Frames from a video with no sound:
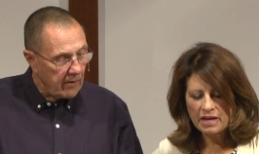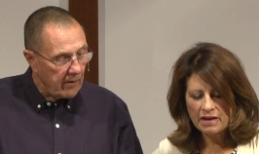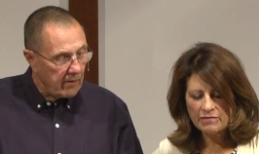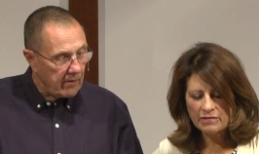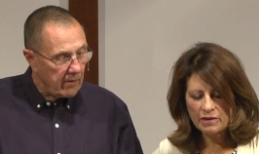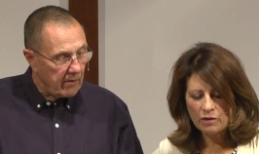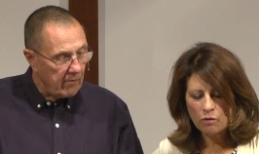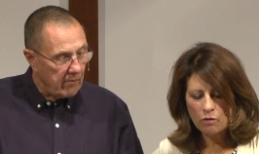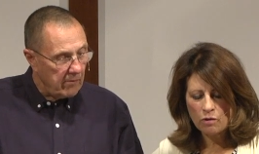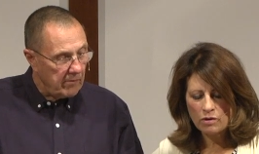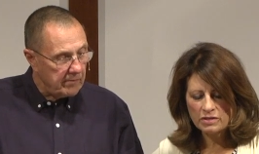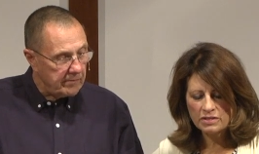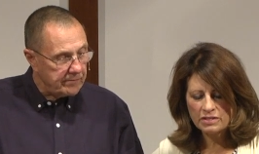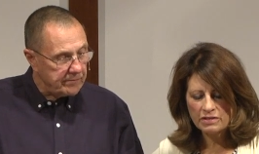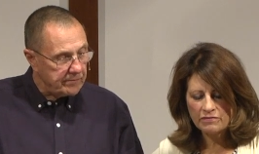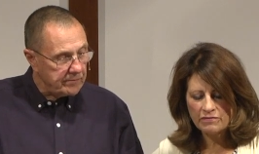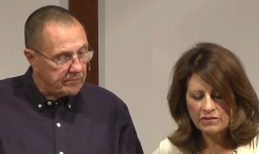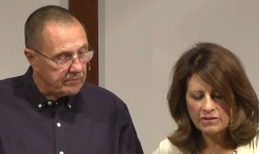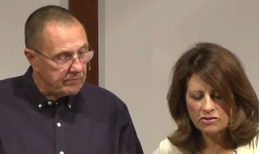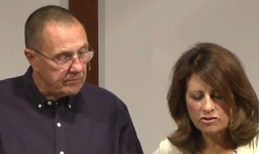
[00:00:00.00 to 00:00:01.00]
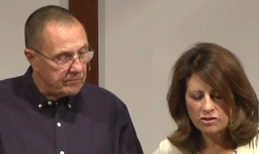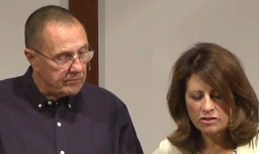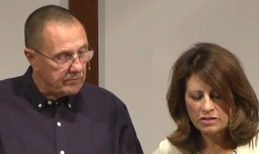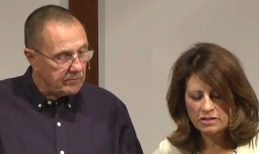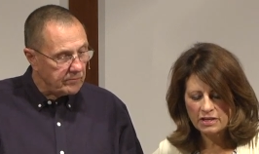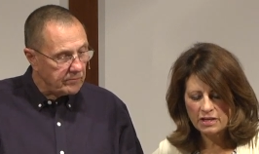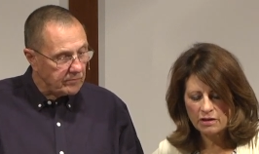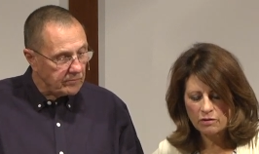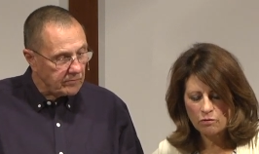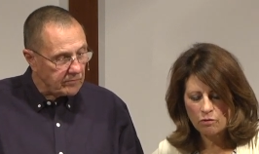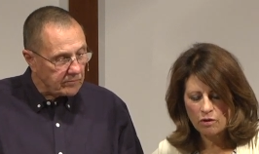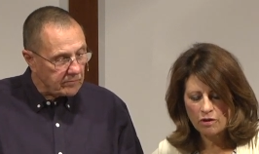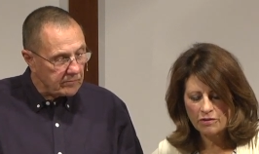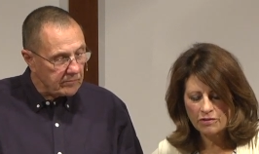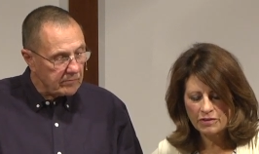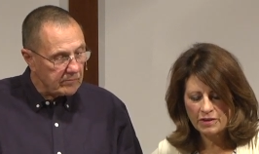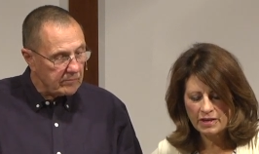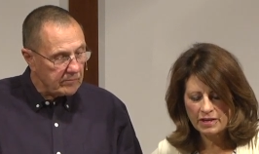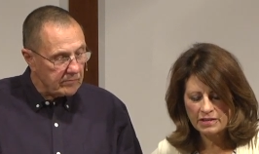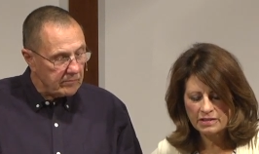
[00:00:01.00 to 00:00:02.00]
Speaker 1: having all sufficiency in all
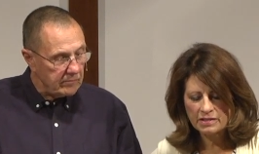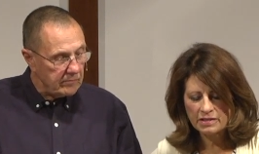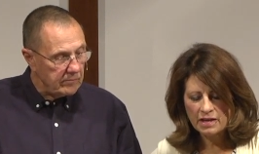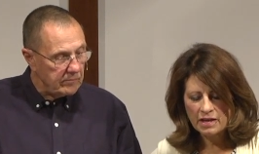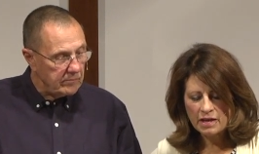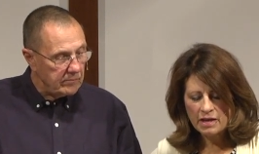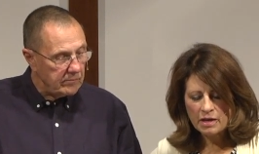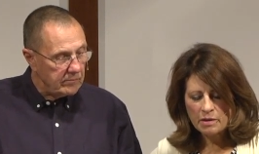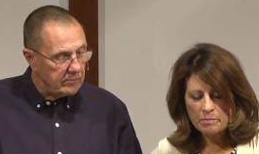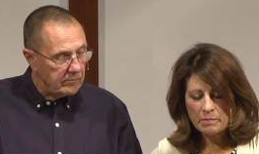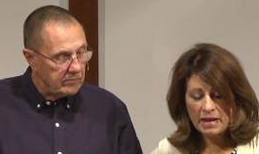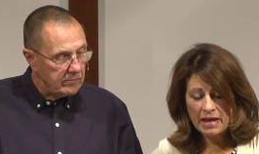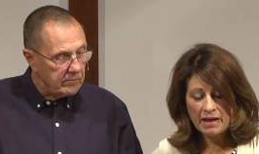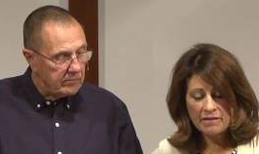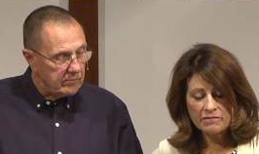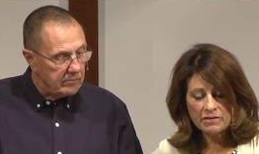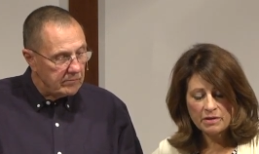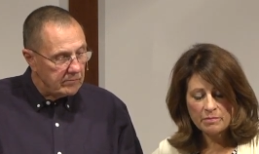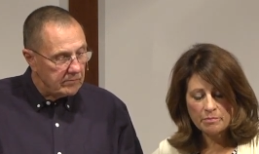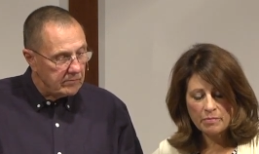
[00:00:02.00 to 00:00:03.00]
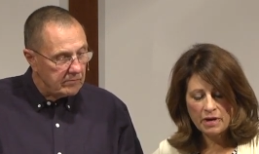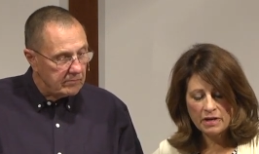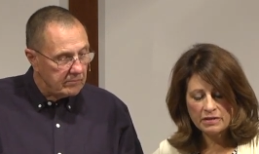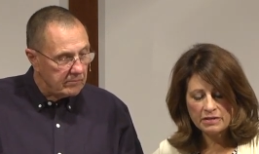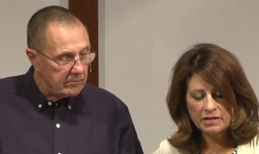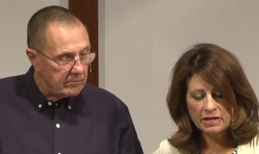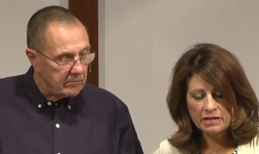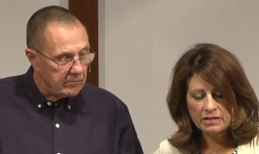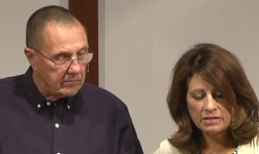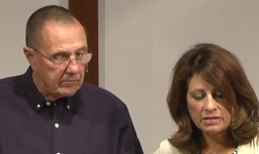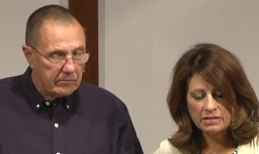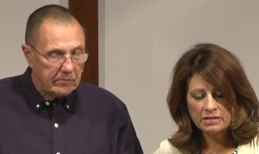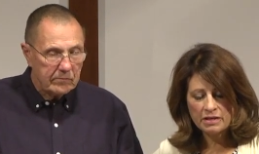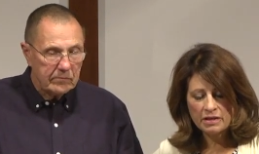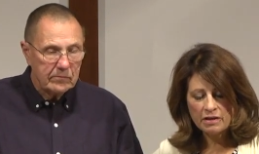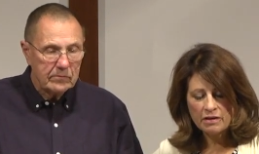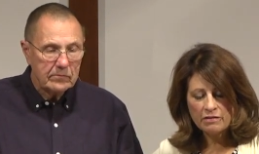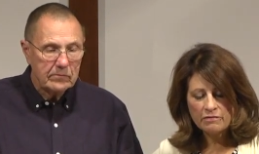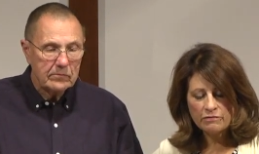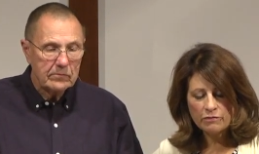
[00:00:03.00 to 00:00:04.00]
things, may have an abundance
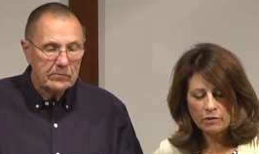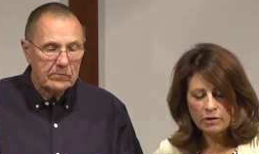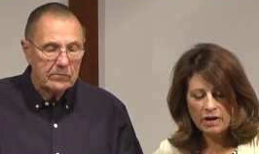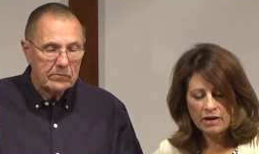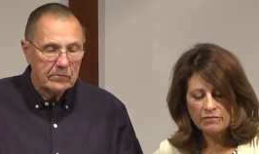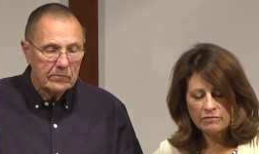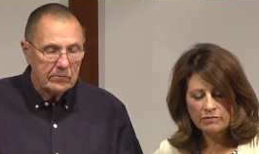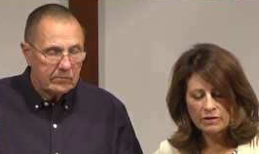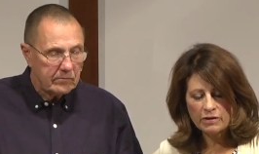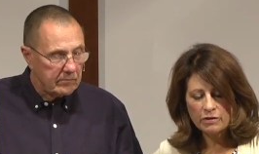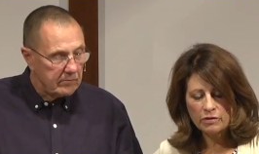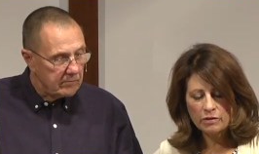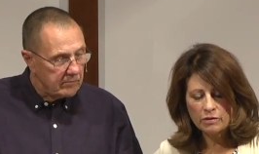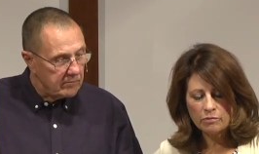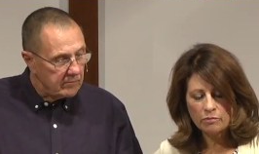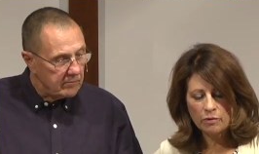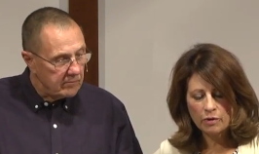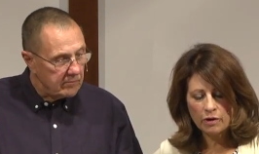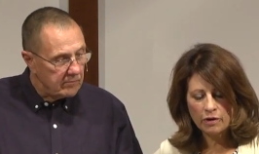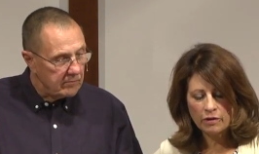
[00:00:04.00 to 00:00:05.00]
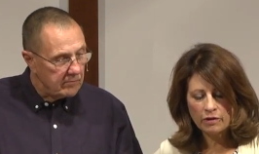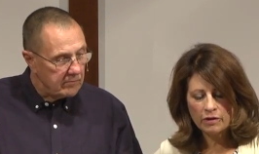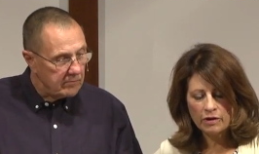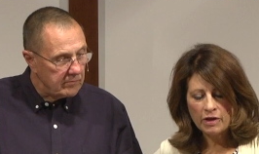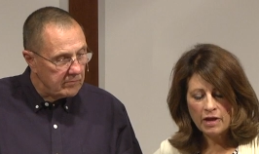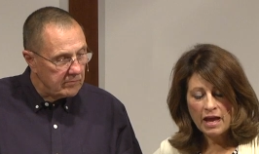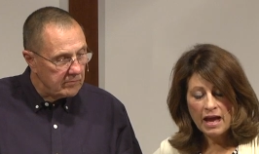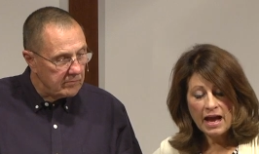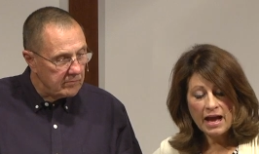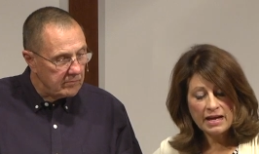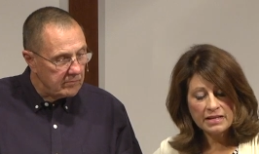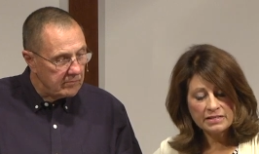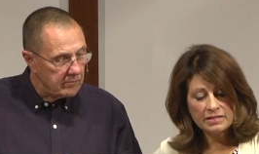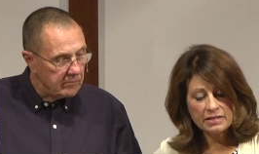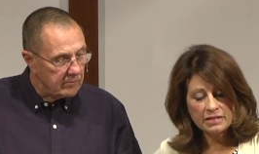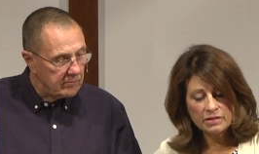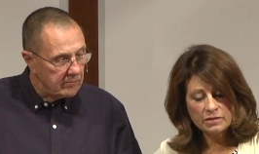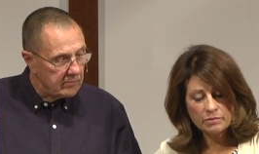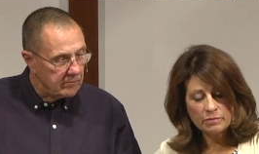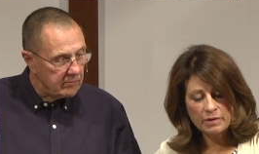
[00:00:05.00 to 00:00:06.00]
for every good work. As
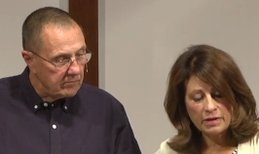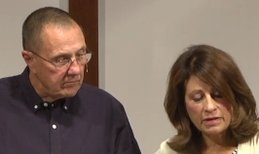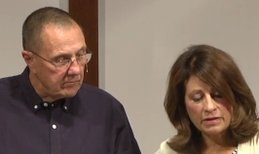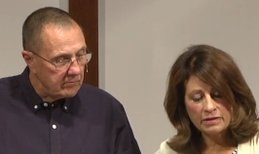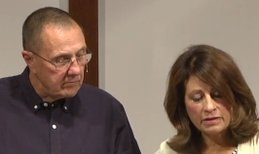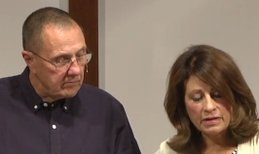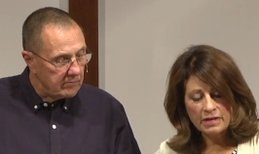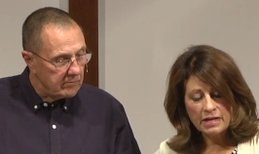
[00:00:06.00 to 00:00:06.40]
it is written,